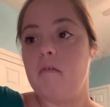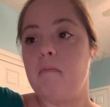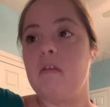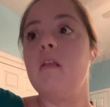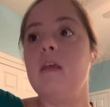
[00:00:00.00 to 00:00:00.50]

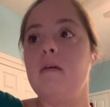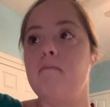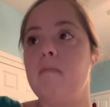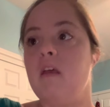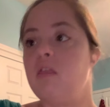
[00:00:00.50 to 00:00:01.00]
basically
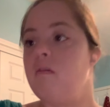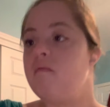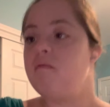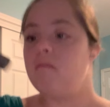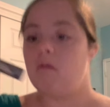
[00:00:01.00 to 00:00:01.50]
makes
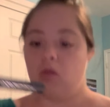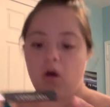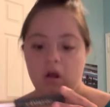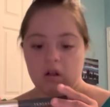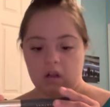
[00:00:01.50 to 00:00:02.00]
them
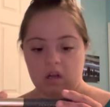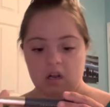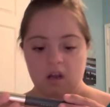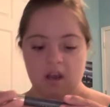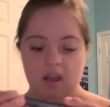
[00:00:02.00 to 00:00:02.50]

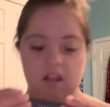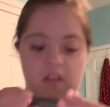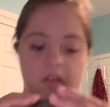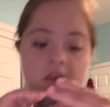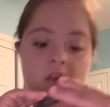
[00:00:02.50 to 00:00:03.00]
longer. And
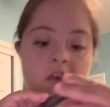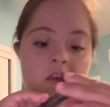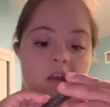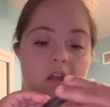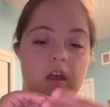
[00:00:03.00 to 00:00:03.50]
it's
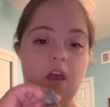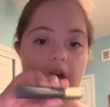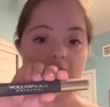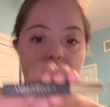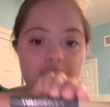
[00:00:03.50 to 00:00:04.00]

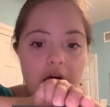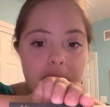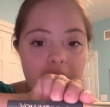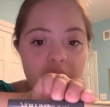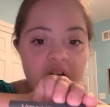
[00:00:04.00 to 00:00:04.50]
L'Oreal
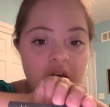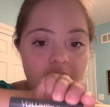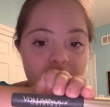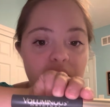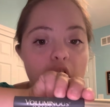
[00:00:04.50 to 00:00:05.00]
Paris
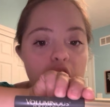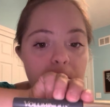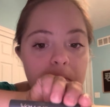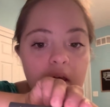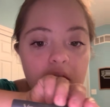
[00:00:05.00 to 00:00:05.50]

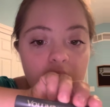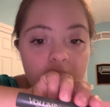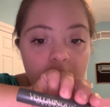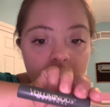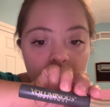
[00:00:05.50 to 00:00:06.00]

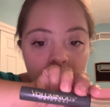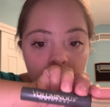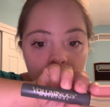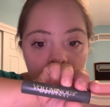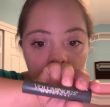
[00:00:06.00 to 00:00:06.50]
Voluminous
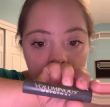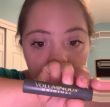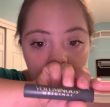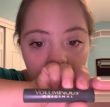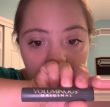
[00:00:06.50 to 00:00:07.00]

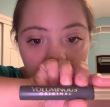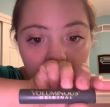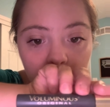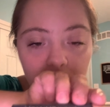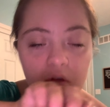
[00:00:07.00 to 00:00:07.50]

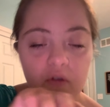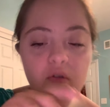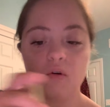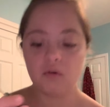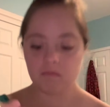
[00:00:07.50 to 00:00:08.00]

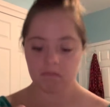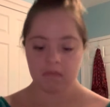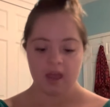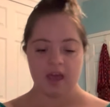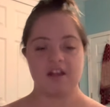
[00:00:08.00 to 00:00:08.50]
Original.
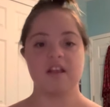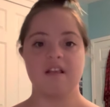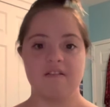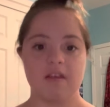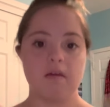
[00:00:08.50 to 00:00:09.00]
It just
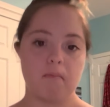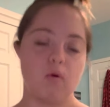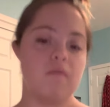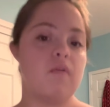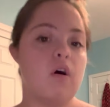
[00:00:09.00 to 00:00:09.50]
gives it
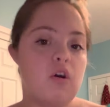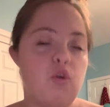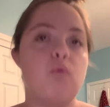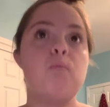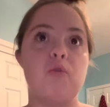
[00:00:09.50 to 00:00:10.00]
more
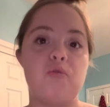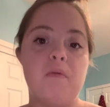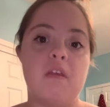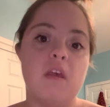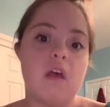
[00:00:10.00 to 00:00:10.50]
volume, which
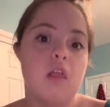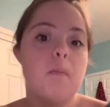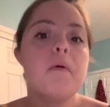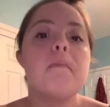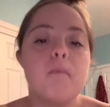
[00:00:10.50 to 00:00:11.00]
makes it a little
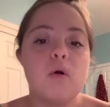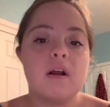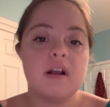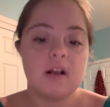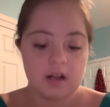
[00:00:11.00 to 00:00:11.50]
bit more,